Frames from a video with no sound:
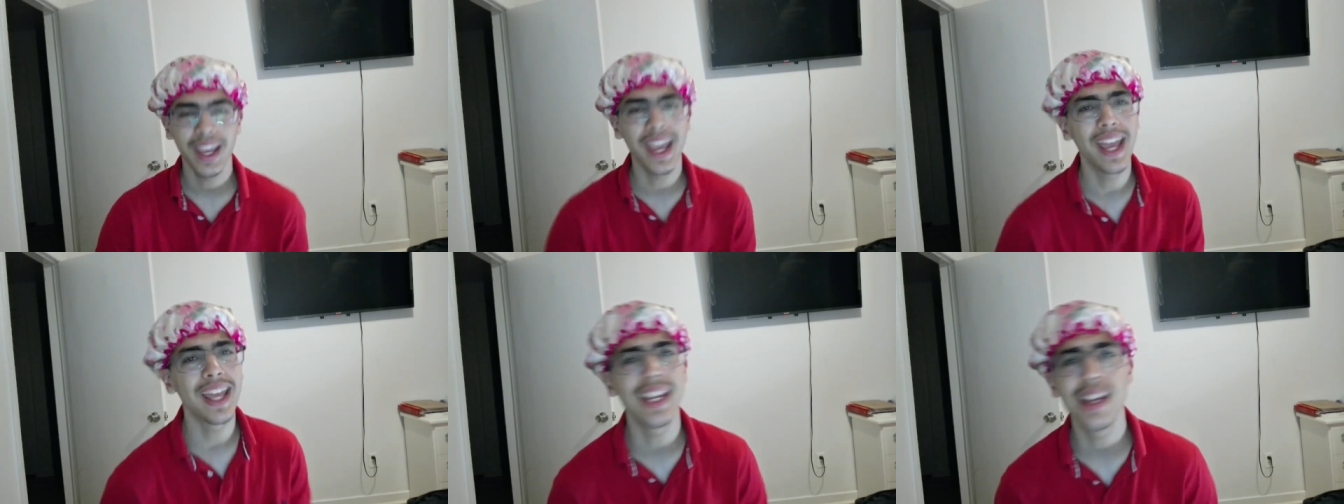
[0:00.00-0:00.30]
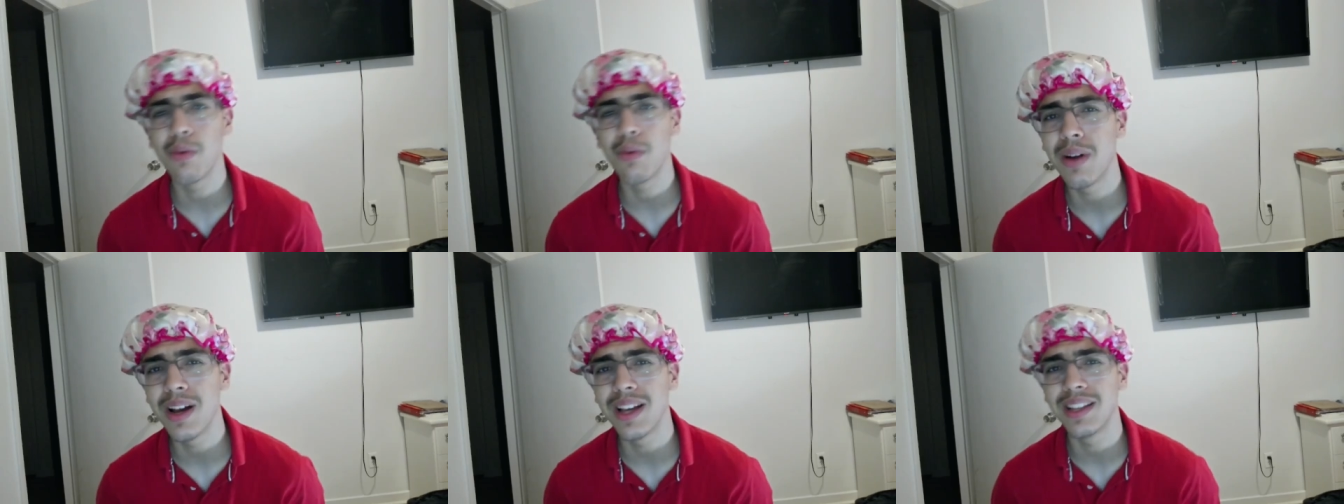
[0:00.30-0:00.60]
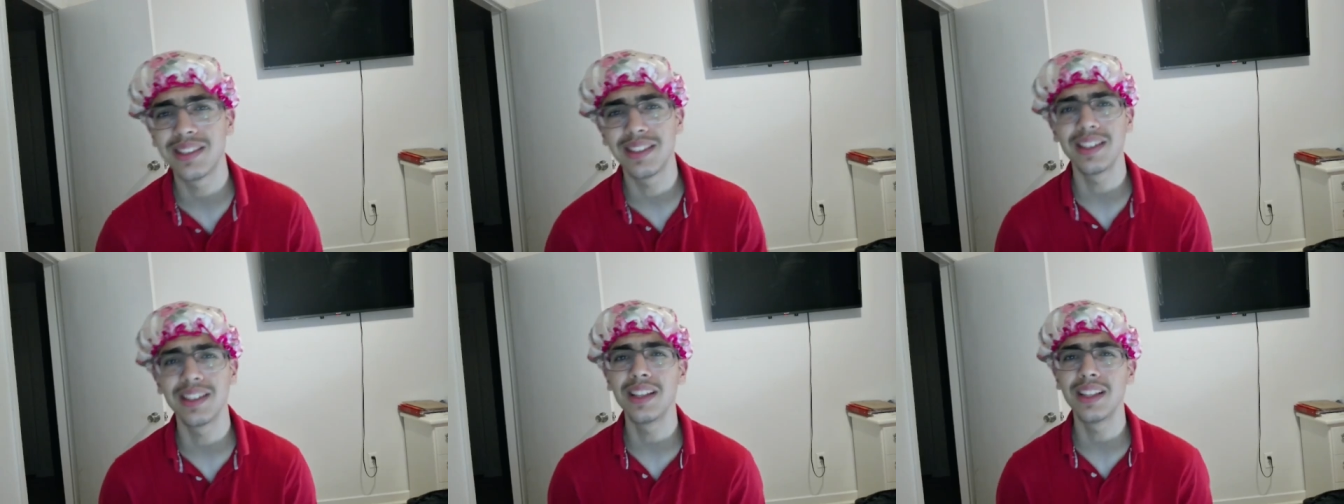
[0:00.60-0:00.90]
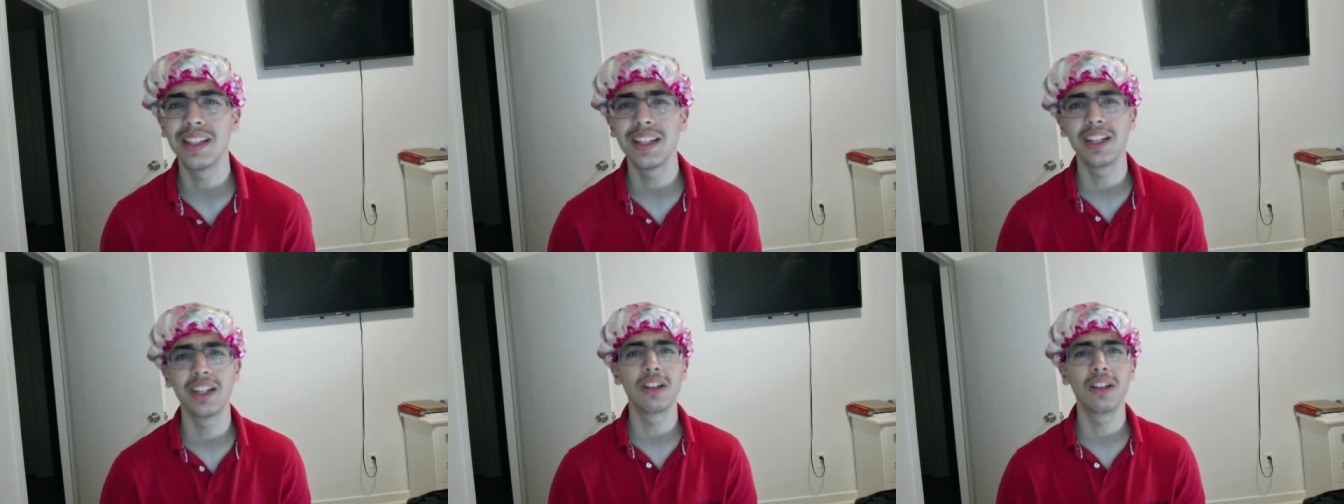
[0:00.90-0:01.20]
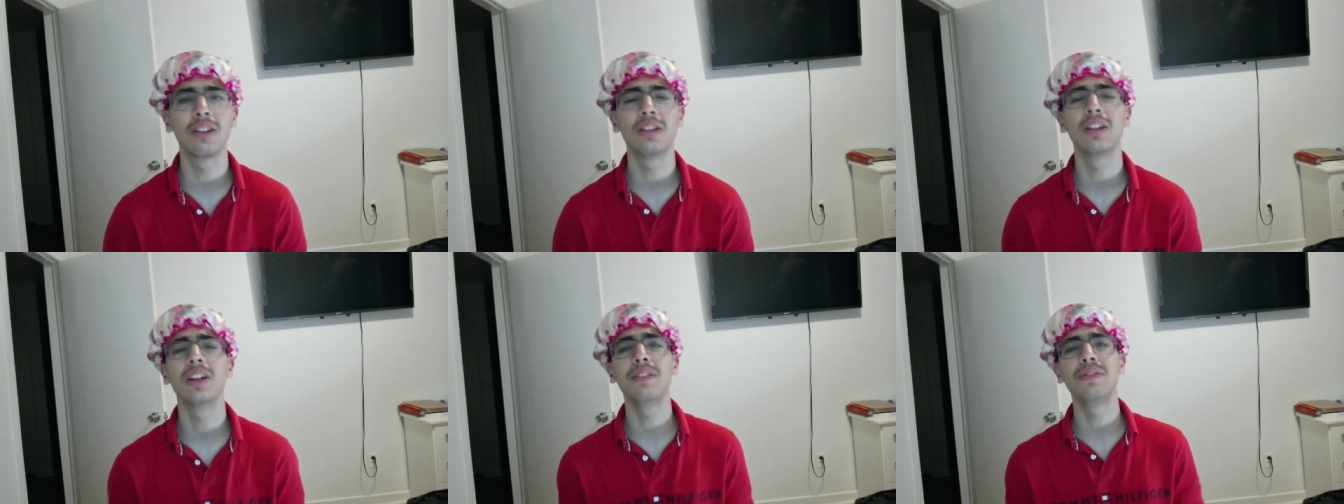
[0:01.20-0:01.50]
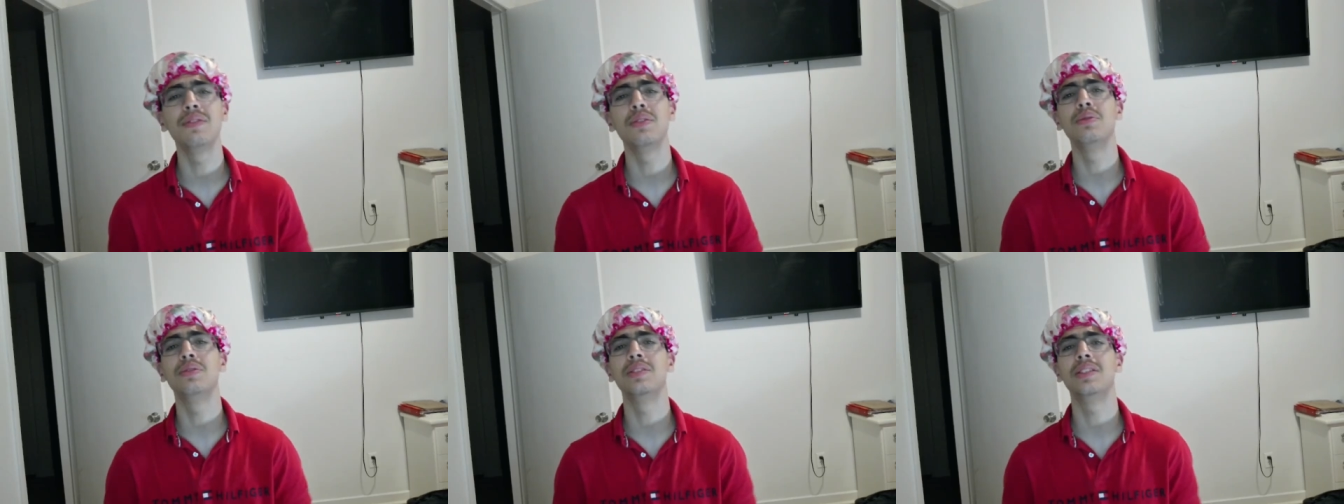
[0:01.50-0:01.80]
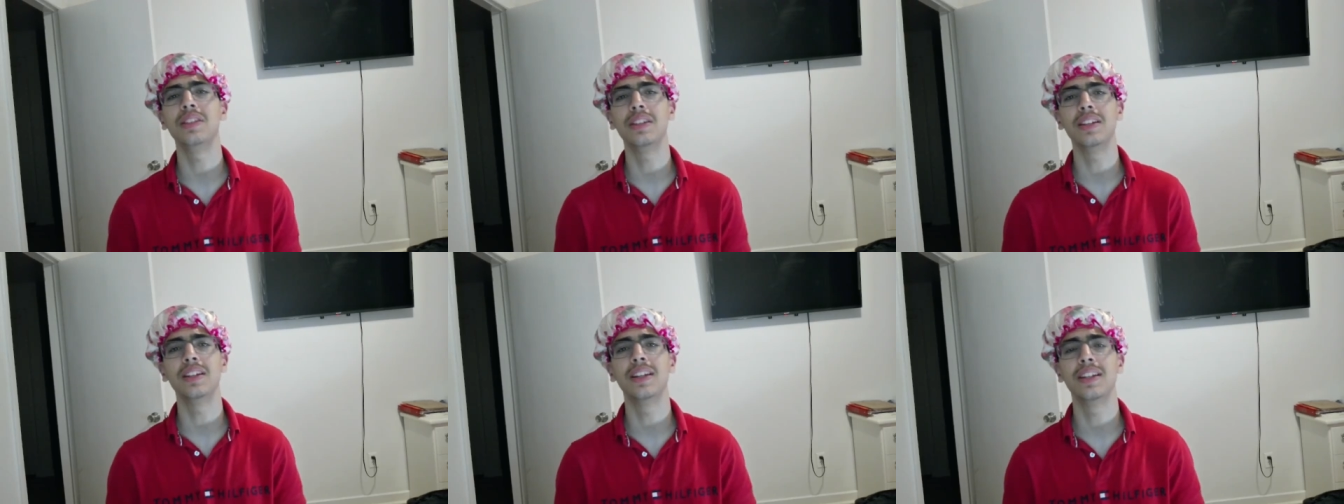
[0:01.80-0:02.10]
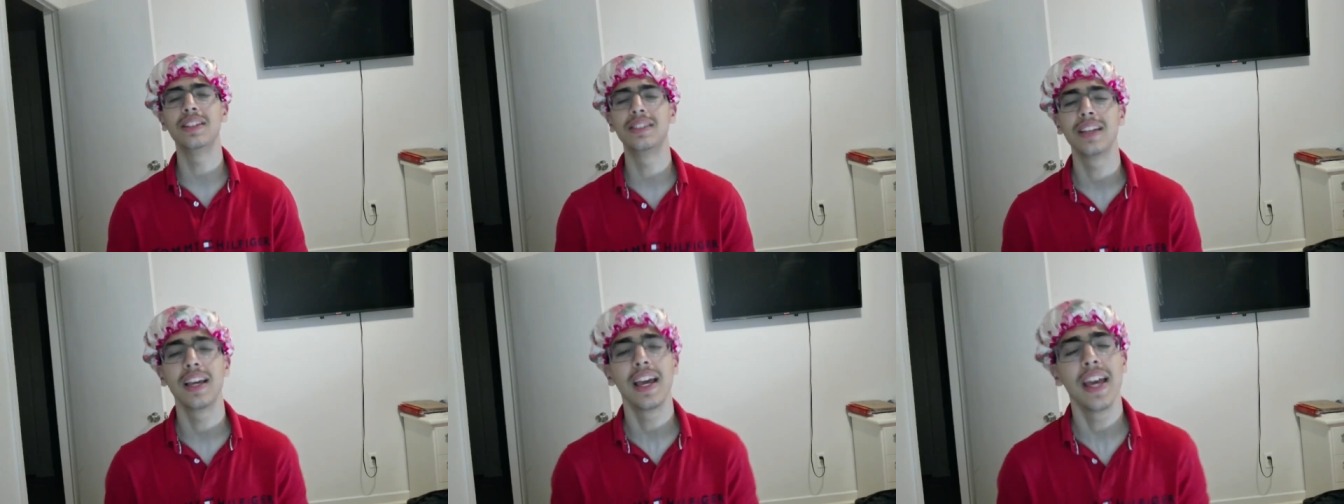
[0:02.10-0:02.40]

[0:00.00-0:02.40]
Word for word: Anyway, silly girl, if you see this,